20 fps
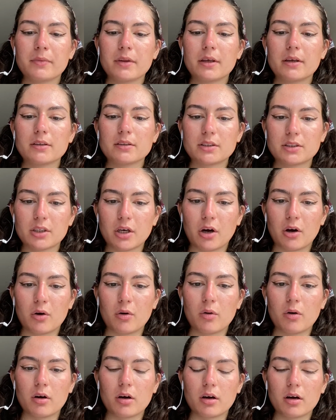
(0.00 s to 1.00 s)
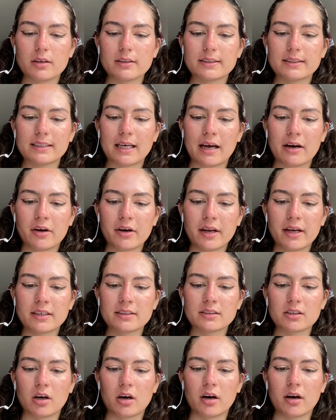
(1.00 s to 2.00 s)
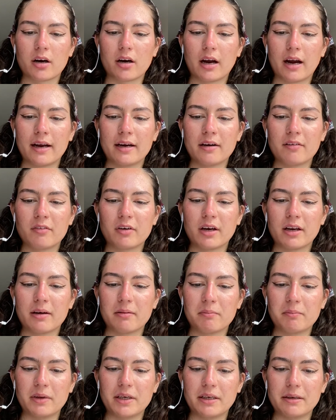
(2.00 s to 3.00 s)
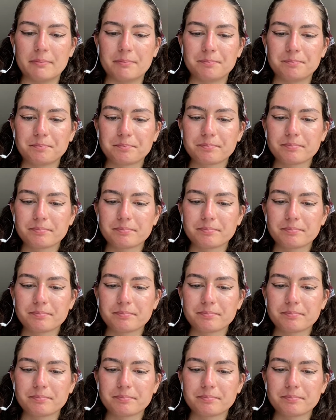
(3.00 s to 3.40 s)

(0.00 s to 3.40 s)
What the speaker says: So Saturdays are kind of going to be